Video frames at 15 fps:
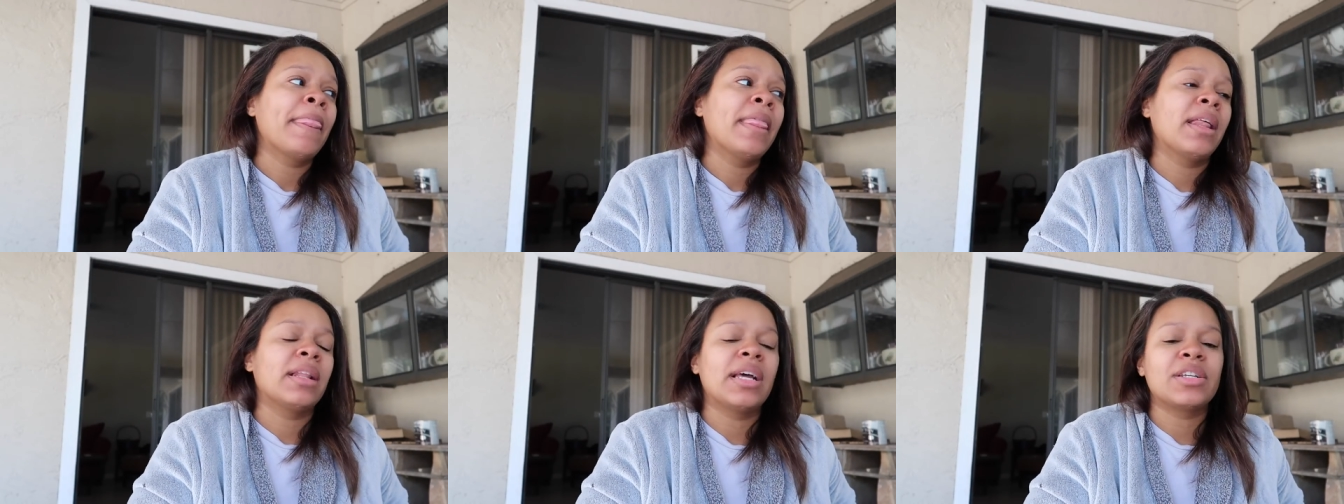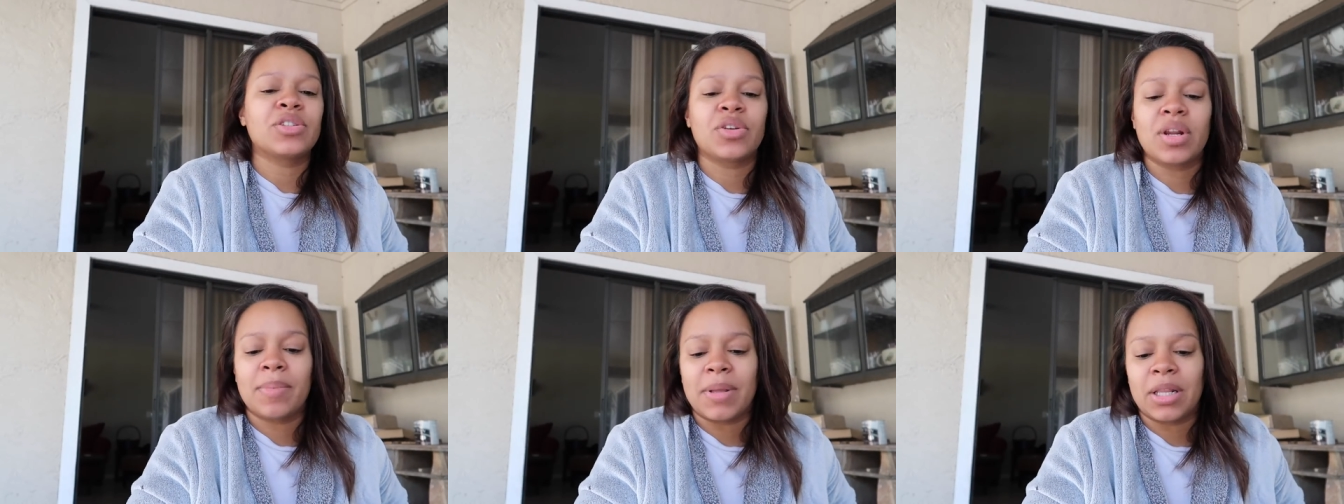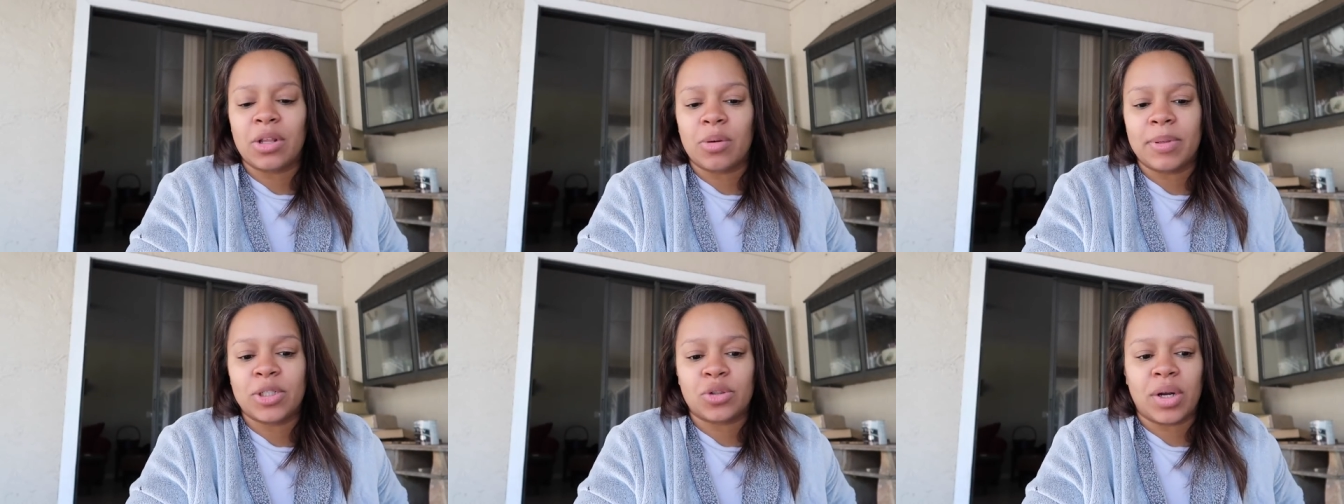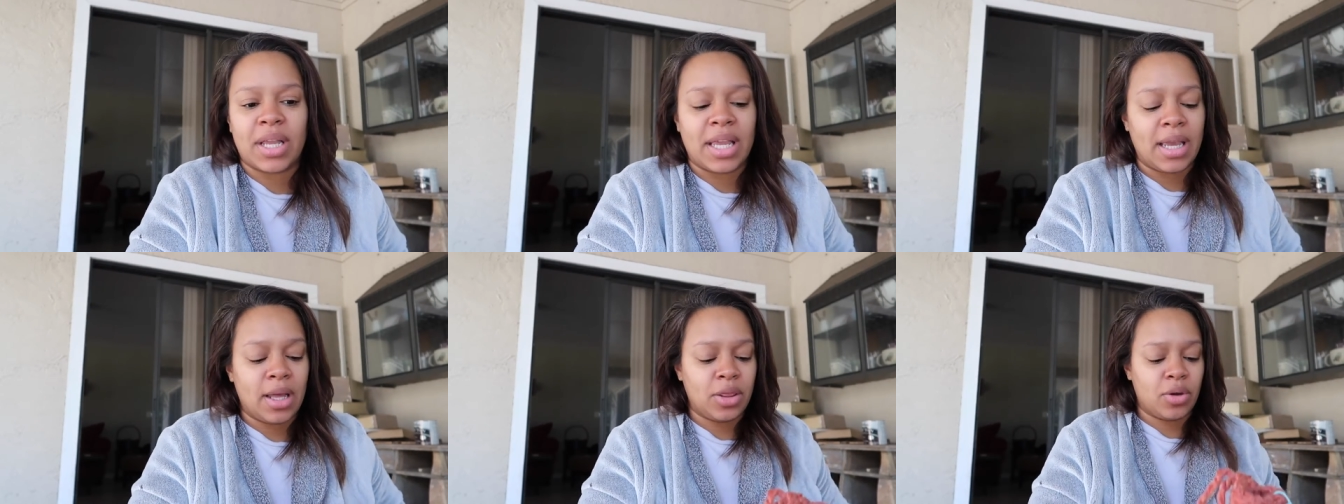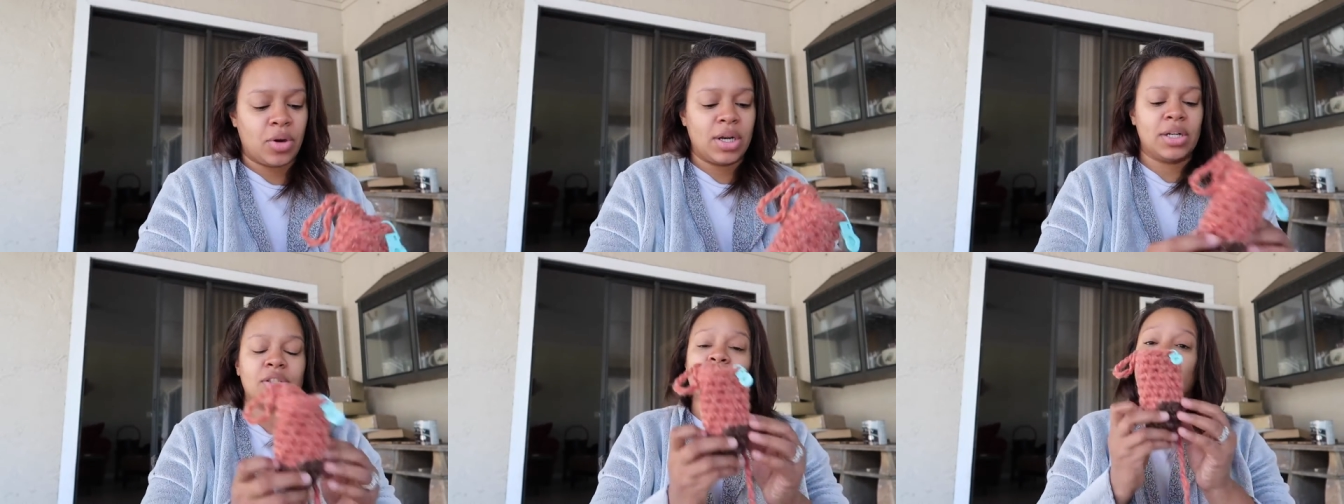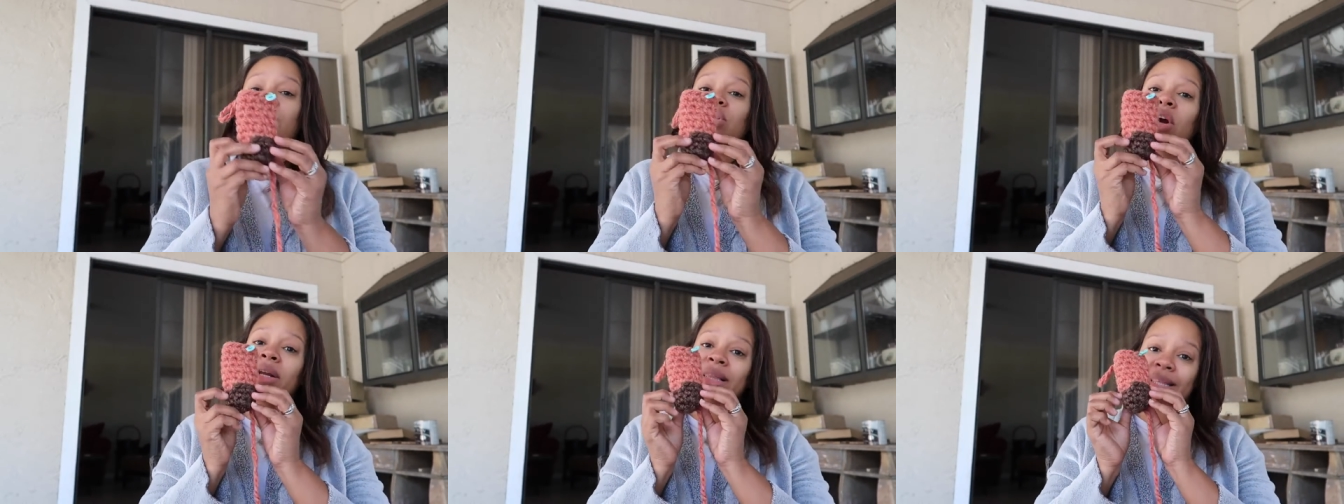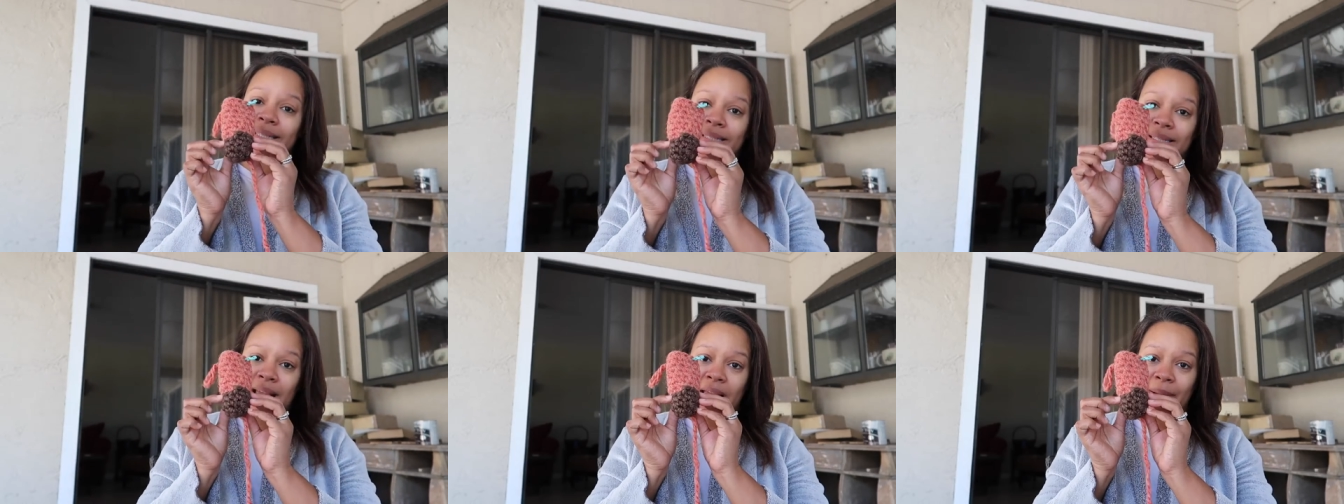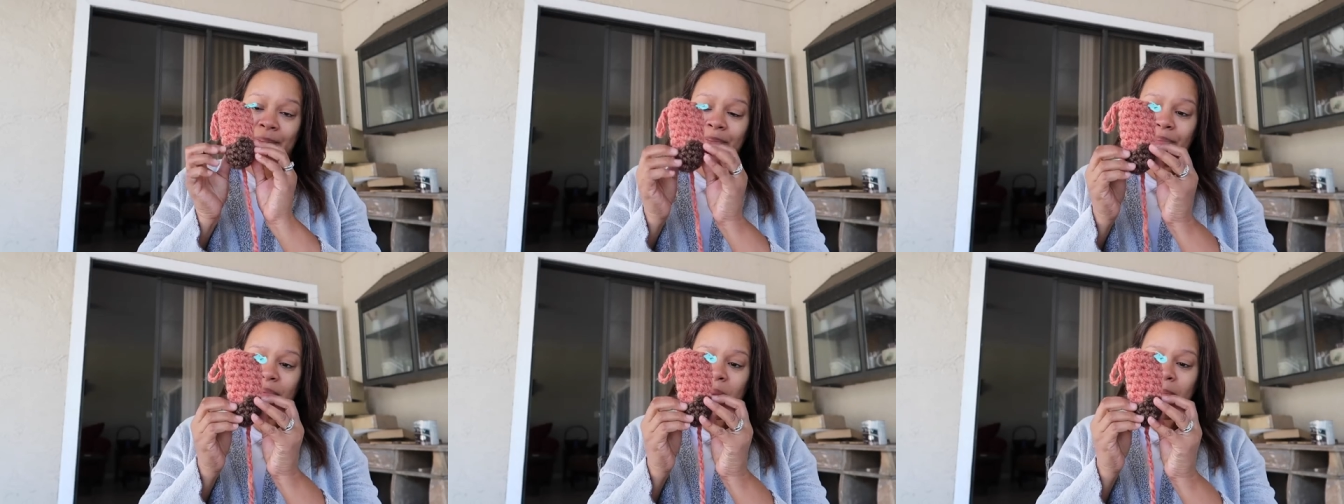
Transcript: The legs are gonna be a little bit tricky. They're gonna start the same,